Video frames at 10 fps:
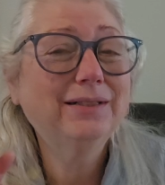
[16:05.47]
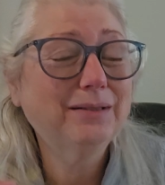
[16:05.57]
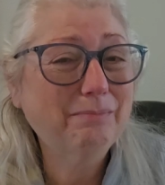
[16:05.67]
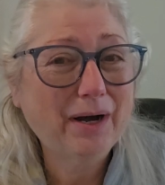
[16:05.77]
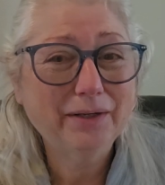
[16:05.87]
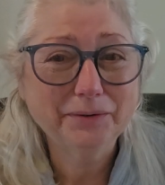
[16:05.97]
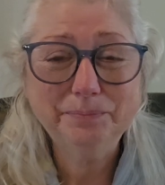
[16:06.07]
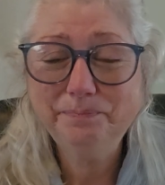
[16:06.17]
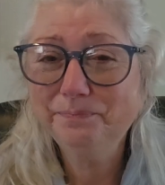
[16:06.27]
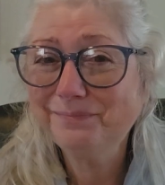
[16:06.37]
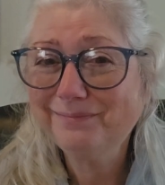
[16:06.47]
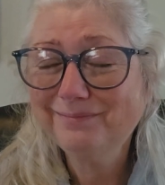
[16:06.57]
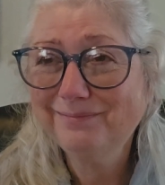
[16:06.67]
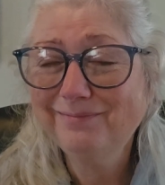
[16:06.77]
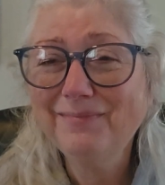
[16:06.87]
as a model.
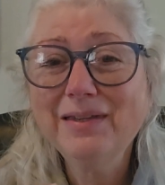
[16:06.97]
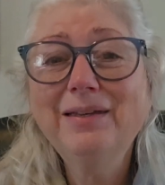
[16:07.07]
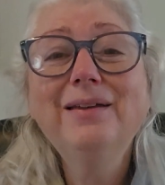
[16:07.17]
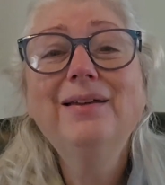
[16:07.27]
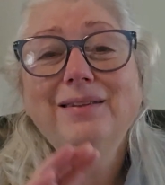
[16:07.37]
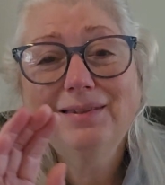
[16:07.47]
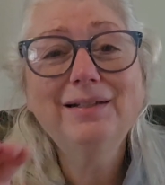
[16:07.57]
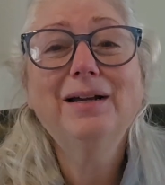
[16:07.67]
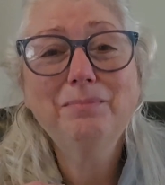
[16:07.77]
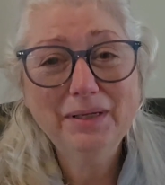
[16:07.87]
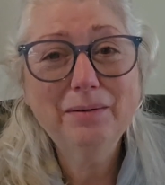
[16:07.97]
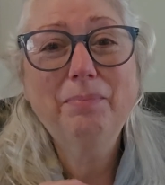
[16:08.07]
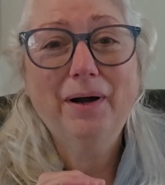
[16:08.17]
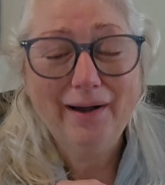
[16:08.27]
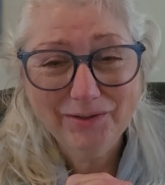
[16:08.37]
Then I
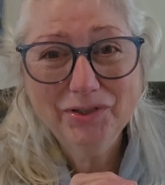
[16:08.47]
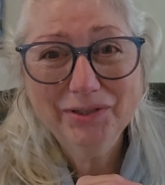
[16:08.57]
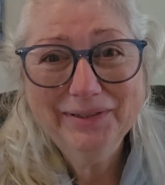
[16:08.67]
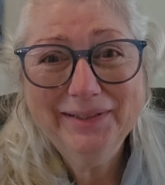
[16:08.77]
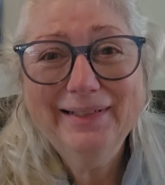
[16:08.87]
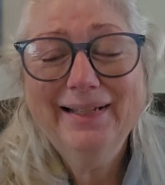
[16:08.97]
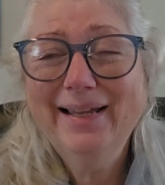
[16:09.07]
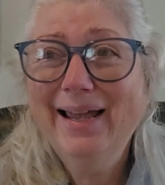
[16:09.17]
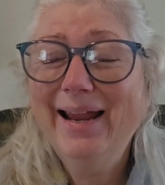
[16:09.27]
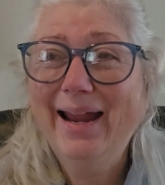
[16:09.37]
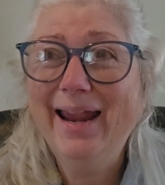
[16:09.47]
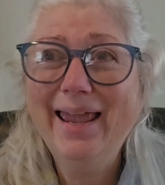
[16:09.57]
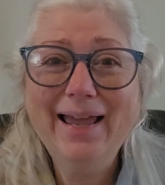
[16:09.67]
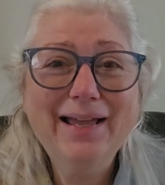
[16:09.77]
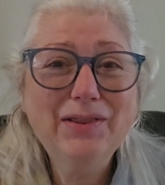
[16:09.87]
menopaused,
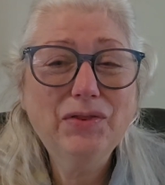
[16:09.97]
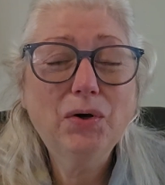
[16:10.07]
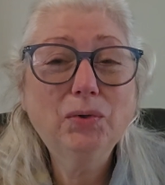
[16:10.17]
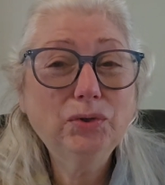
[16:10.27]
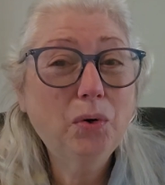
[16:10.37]
and those